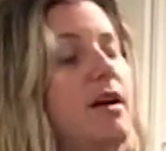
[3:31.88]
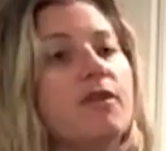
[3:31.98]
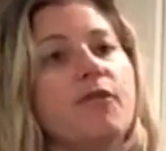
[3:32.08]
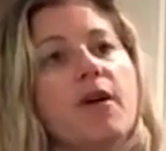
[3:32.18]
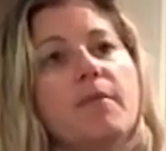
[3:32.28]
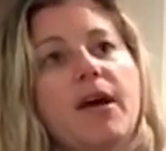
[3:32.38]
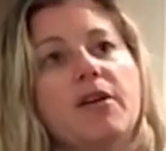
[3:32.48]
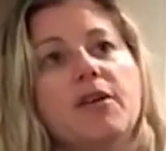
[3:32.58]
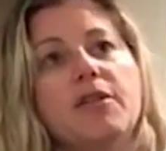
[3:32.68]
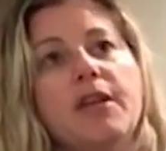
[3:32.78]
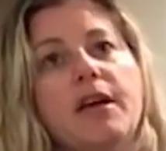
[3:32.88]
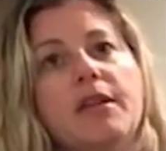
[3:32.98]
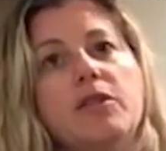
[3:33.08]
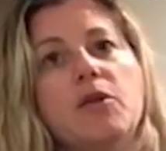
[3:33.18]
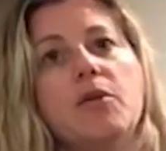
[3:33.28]
And it's far better
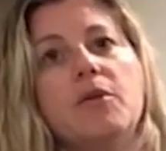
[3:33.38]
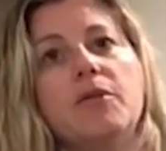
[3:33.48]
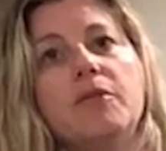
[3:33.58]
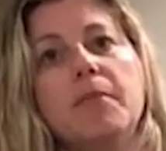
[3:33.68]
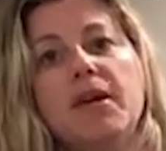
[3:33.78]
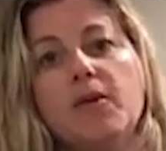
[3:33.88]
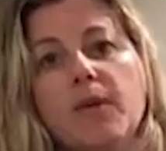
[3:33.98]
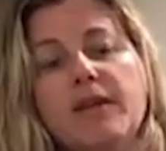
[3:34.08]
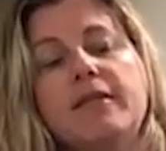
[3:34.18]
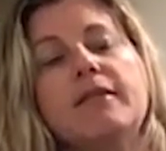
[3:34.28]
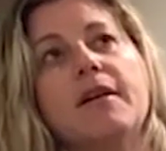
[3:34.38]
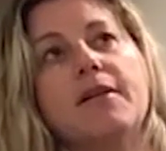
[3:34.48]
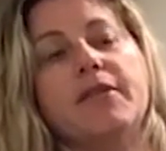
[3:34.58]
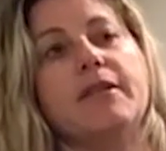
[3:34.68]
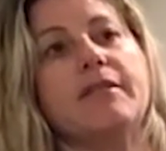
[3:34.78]
than those minute rices.
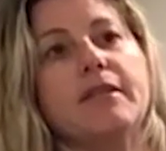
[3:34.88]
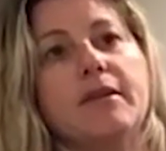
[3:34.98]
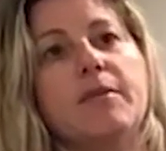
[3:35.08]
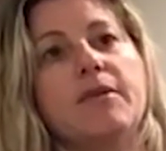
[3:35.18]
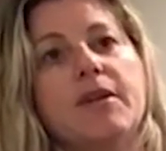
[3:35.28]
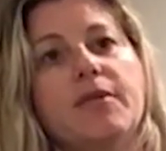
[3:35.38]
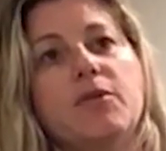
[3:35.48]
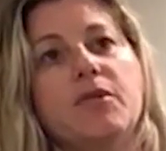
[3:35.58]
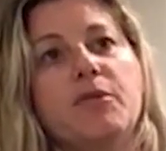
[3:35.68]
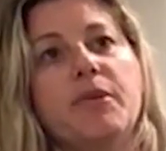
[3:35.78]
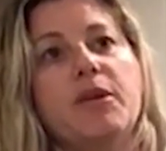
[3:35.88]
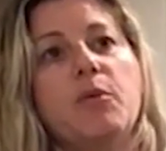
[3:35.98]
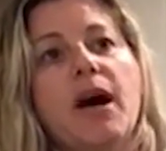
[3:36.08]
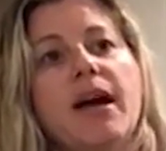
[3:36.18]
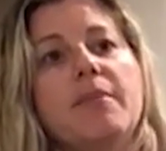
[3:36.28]
Obviously, we don't have to
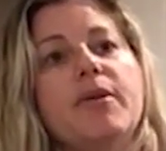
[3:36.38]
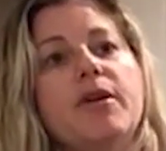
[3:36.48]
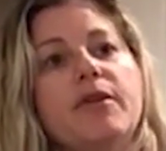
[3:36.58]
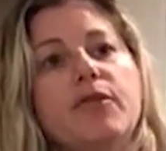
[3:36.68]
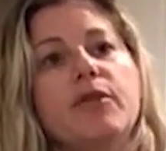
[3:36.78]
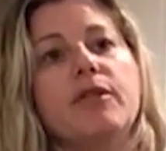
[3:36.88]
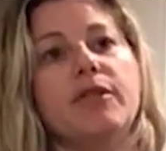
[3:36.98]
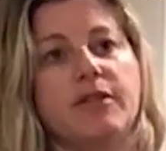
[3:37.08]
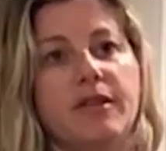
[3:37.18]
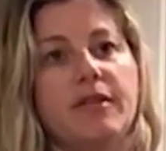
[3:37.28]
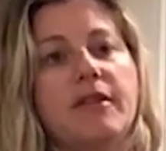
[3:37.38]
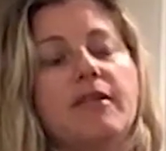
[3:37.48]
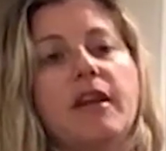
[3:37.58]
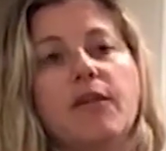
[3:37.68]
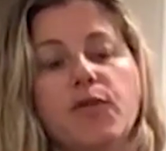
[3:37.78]
explain why, but if you're
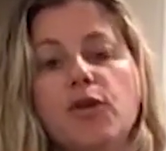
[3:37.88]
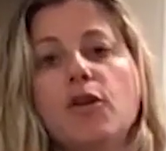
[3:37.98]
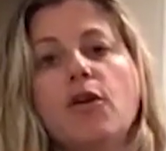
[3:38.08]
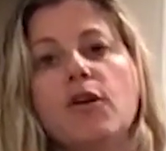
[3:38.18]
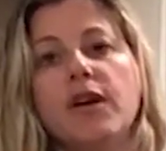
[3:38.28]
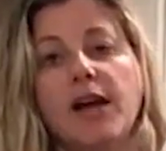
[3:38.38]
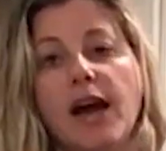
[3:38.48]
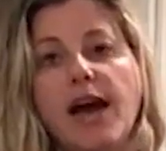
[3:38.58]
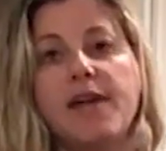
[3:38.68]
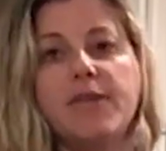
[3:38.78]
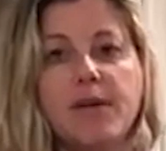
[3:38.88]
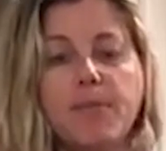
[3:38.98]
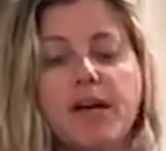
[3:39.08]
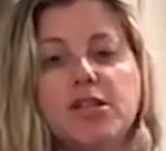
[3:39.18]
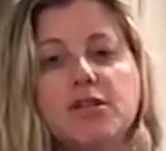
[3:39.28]
in a hurry, have
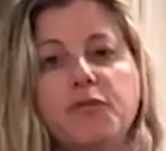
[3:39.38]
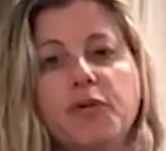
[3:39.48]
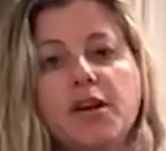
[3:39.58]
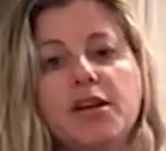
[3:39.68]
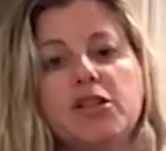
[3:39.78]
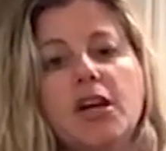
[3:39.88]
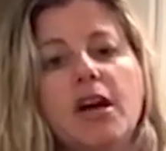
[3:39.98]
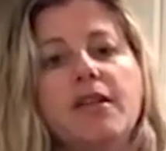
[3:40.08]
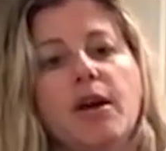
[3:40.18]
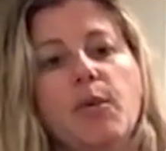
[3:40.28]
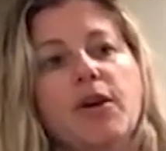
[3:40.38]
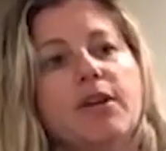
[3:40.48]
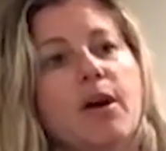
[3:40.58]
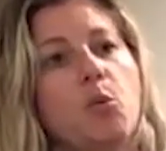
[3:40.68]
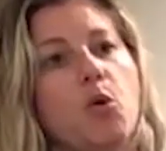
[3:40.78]
that batch in the fridge. That way
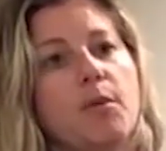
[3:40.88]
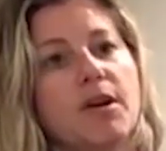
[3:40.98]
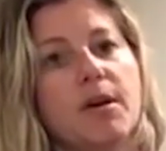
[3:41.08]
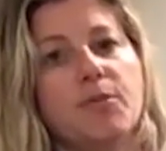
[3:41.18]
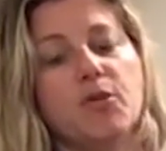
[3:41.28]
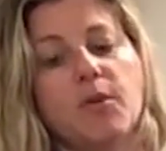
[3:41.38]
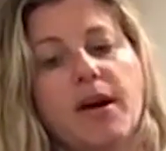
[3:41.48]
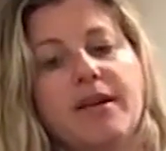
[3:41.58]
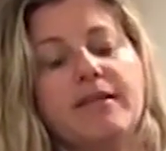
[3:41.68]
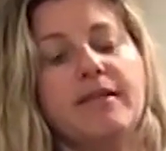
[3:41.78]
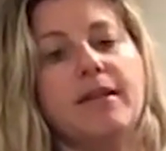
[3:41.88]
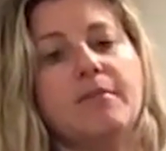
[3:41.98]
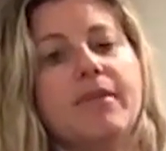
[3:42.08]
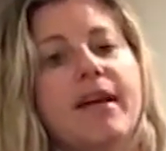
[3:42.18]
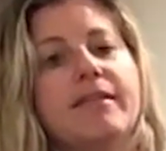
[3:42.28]
you're not warming up the rice
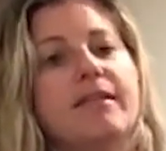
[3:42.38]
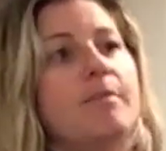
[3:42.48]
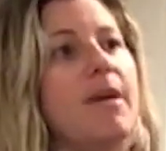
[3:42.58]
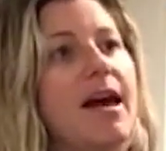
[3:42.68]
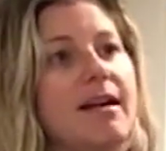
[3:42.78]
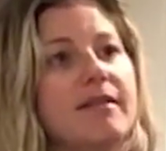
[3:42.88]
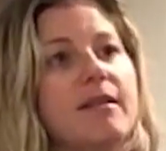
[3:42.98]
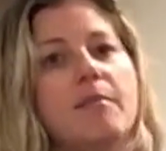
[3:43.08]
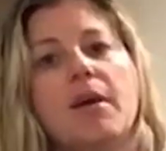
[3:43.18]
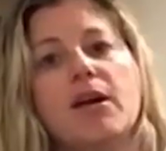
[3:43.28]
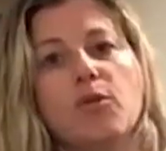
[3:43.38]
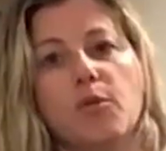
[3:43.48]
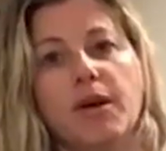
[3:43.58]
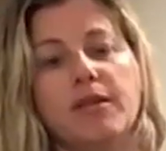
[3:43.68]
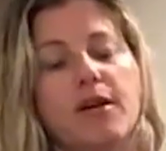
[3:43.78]
in plastic bags,
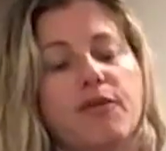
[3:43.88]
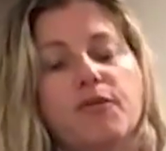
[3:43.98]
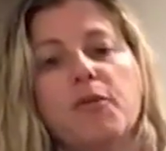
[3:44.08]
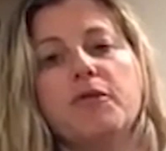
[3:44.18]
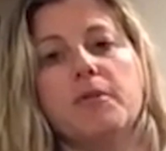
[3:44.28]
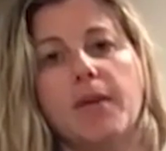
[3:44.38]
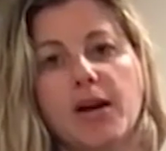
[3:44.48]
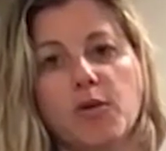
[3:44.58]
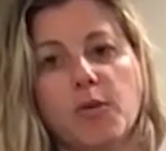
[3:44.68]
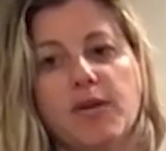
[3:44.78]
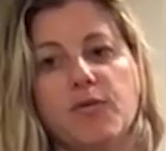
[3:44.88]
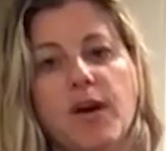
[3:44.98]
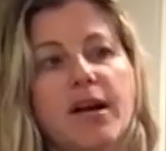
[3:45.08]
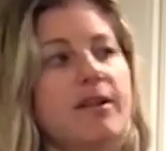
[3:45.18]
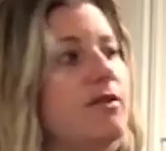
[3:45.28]
the frozen microwave
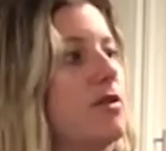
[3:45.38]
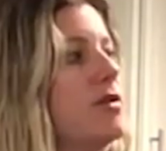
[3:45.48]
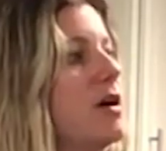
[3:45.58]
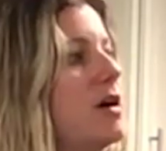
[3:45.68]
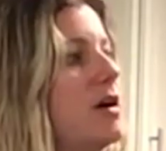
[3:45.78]
rice, or